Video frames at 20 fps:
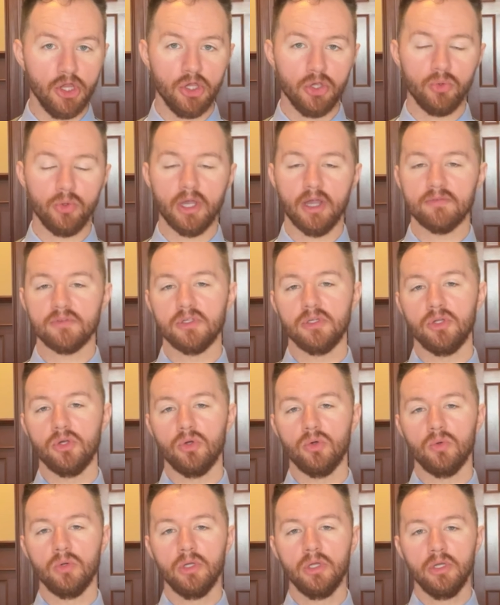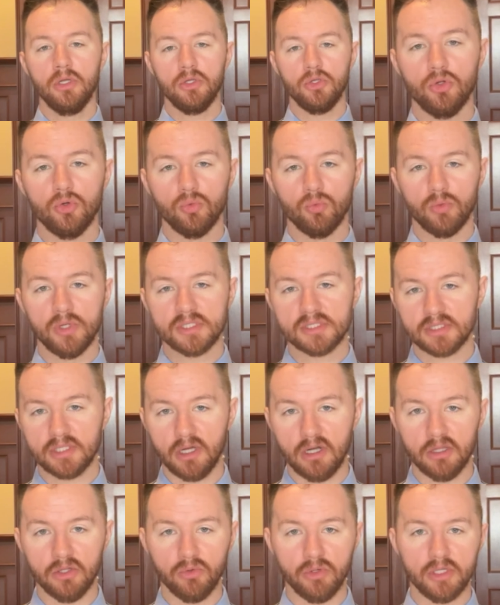You have to know your risk
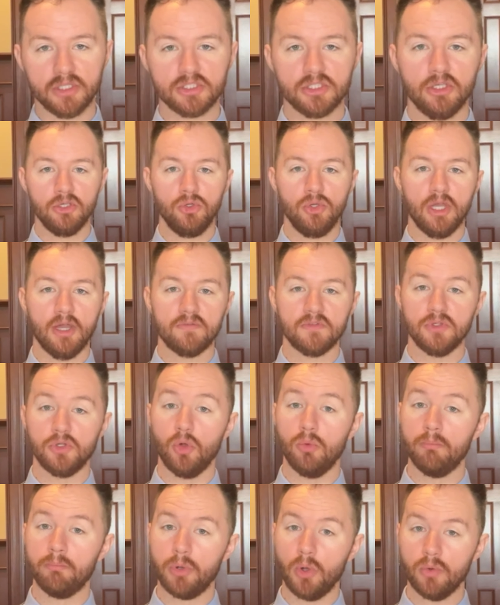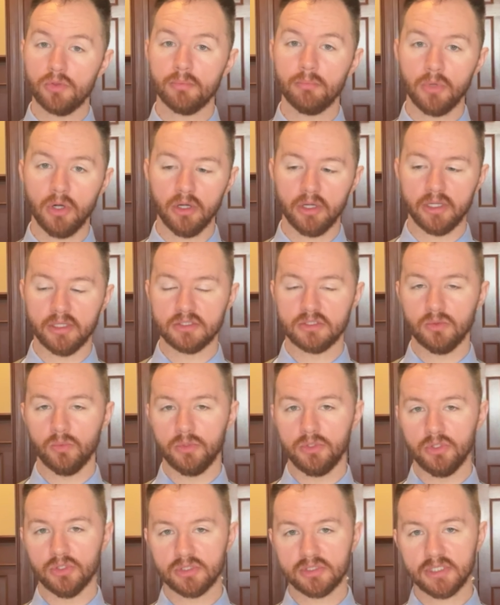tolerance. You have to know both markets, the
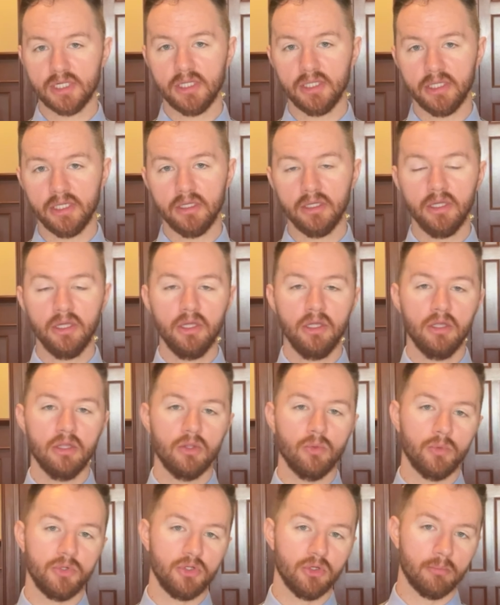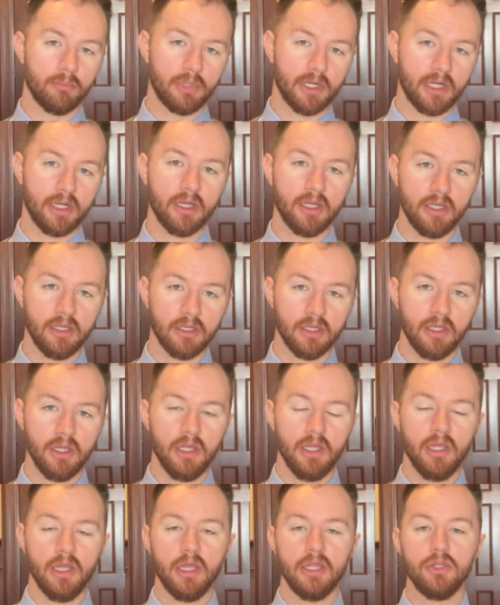one you're selling, the one you're buying,
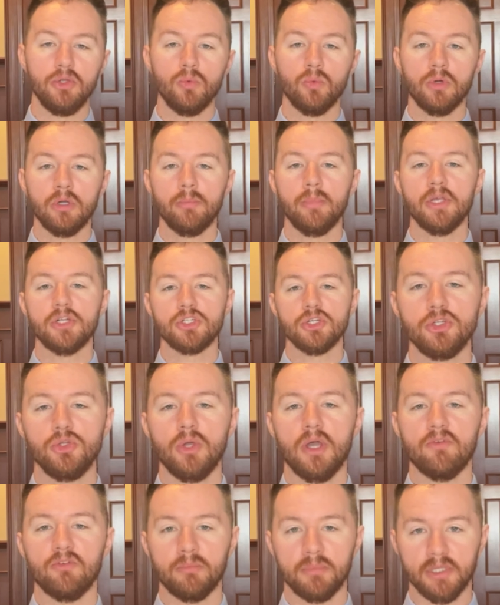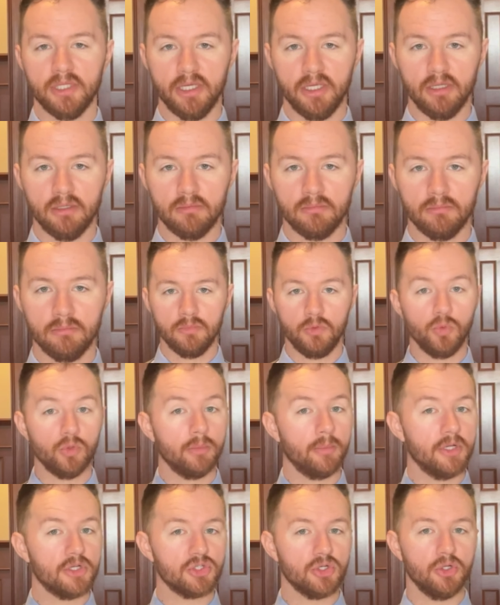and you want to make sure you have a plan. You want to
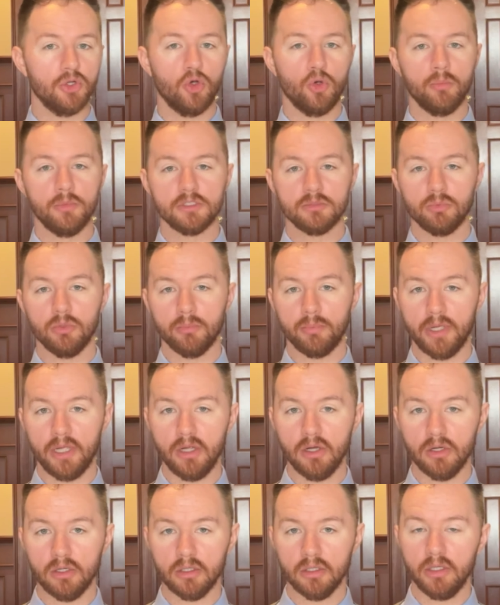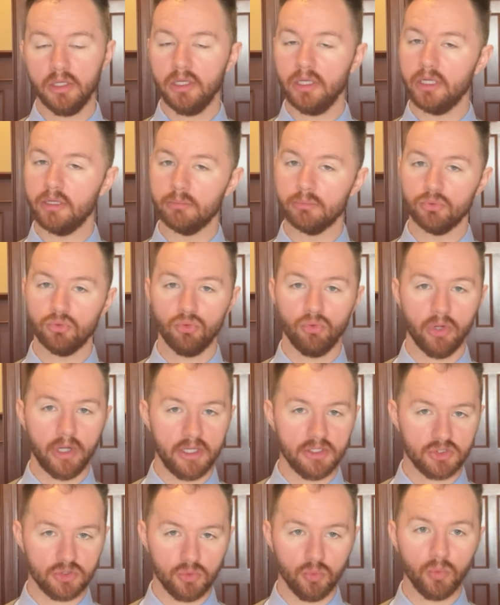make sure your home is prepared and
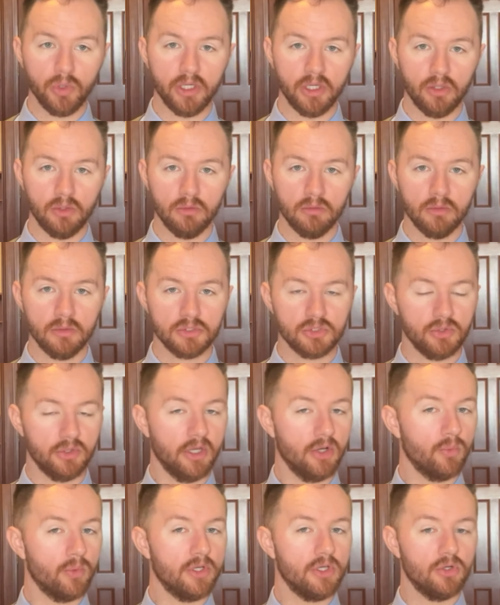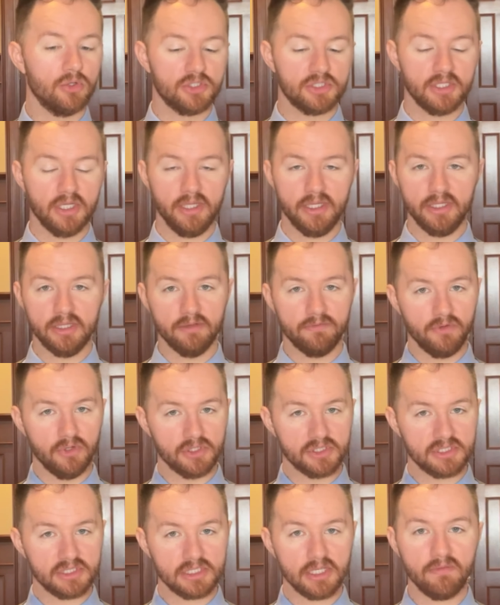priced well, so that way you're selling in the
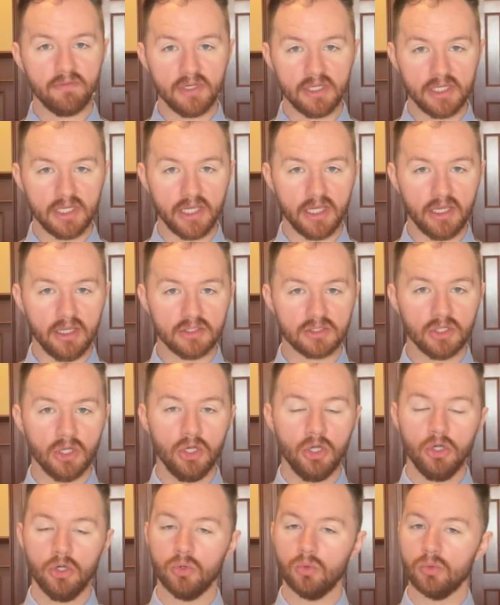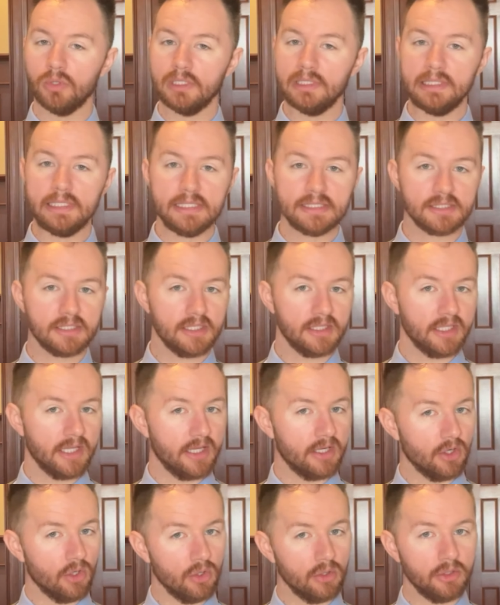first 7 days, or at least in
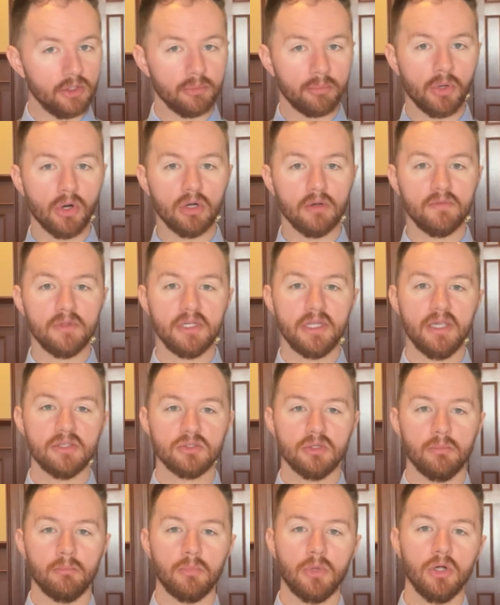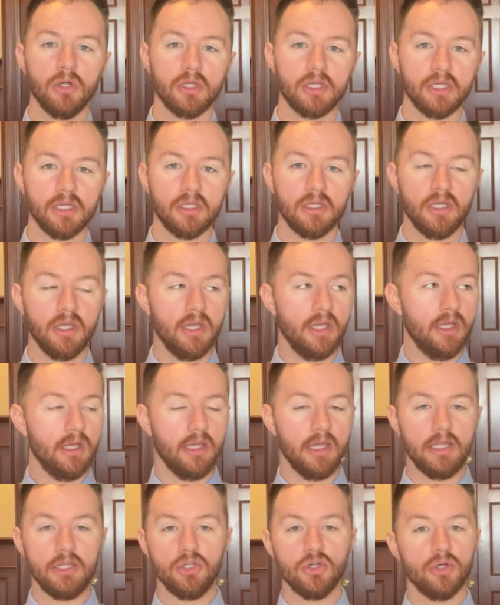that earlier part of the days on market,
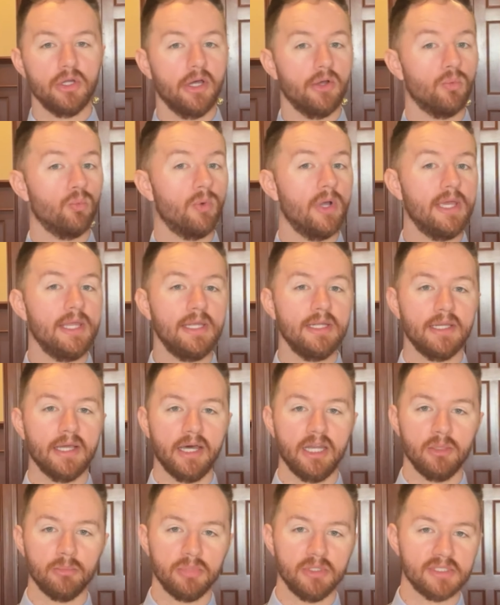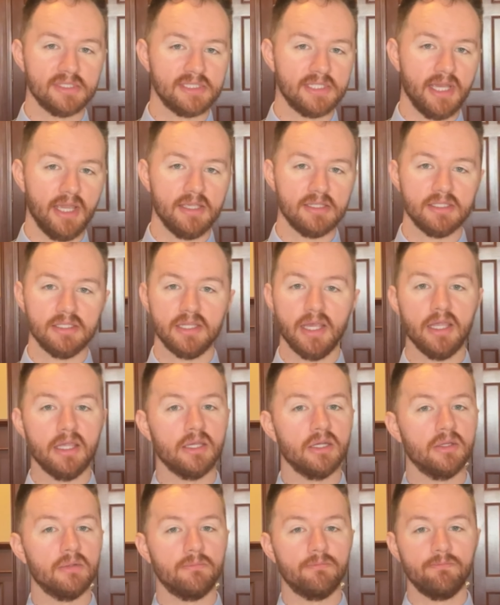and you're not waiting 90 plus days and
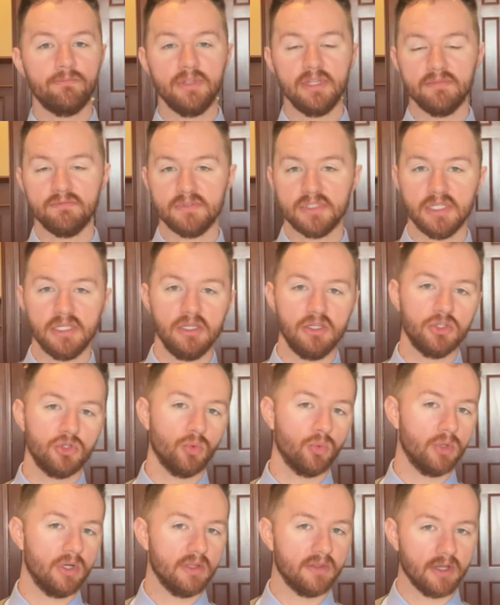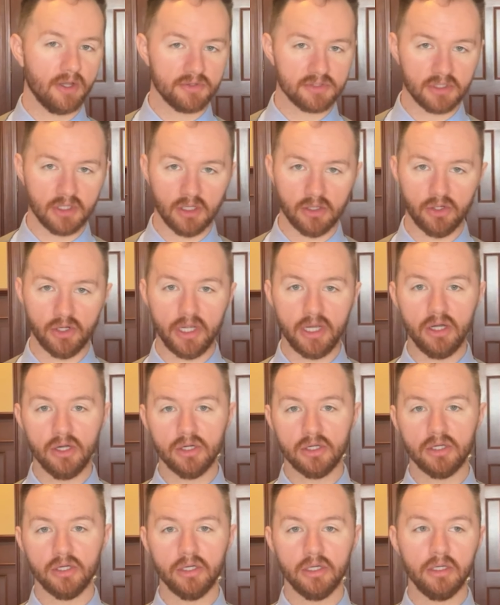taking a $15,000, $20,000
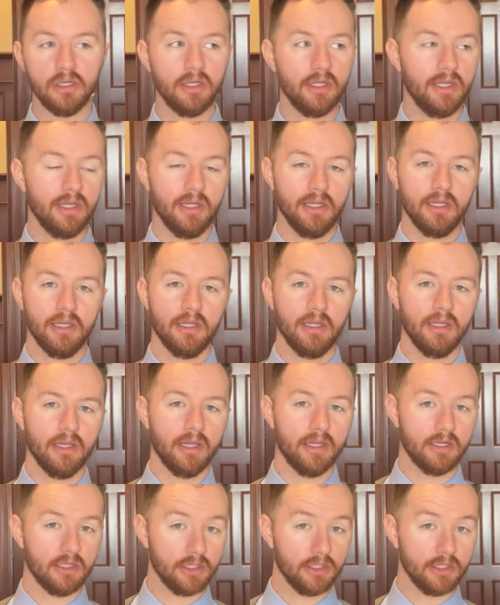haircut at